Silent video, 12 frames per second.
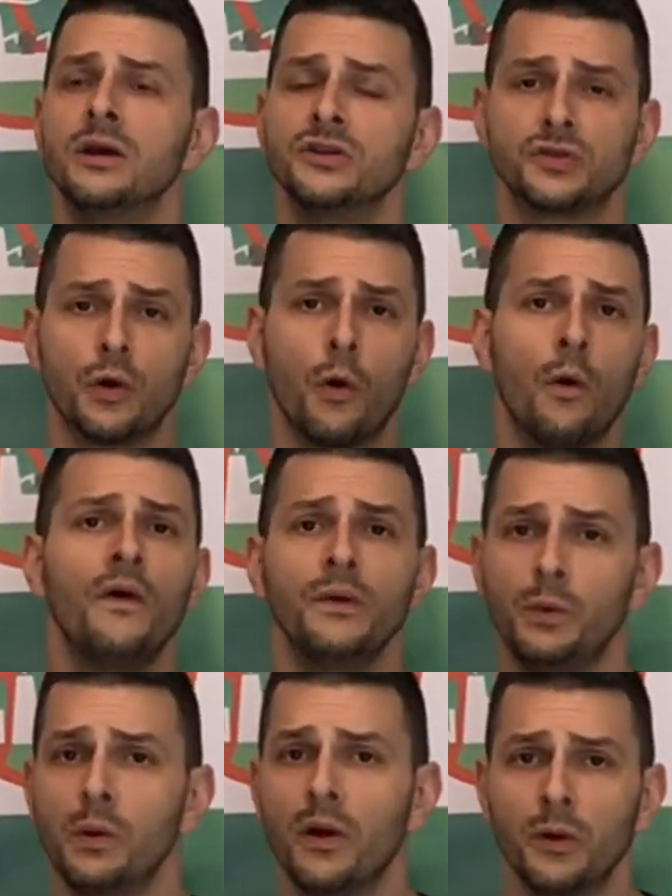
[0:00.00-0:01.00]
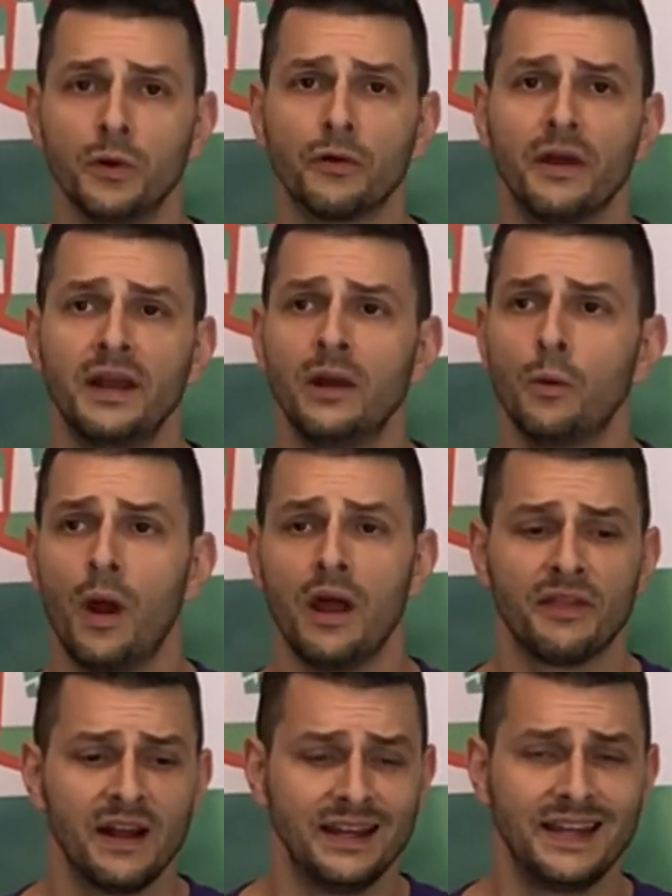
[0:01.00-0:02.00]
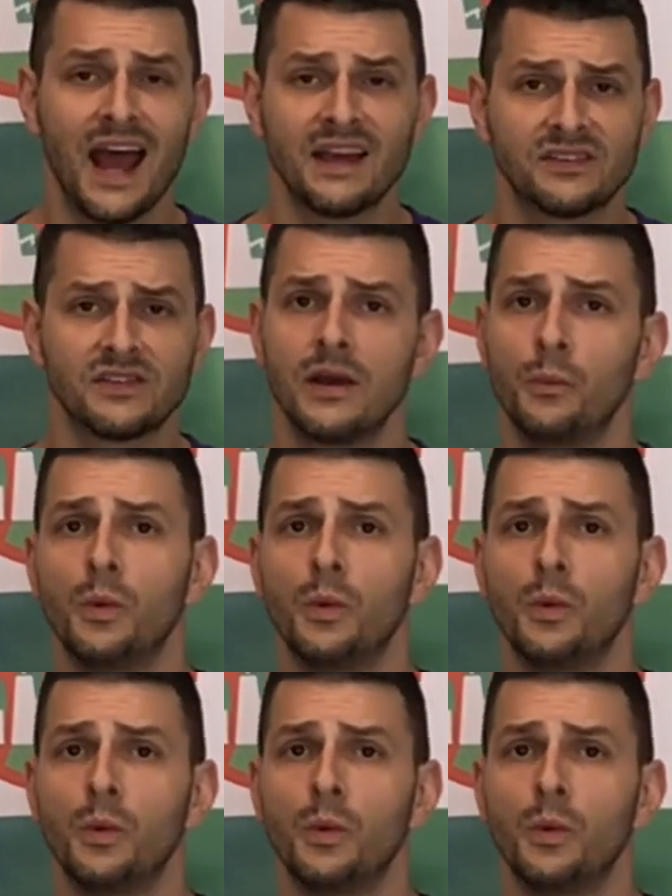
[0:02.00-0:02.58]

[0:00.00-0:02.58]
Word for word: So we want to ingrain it with yes,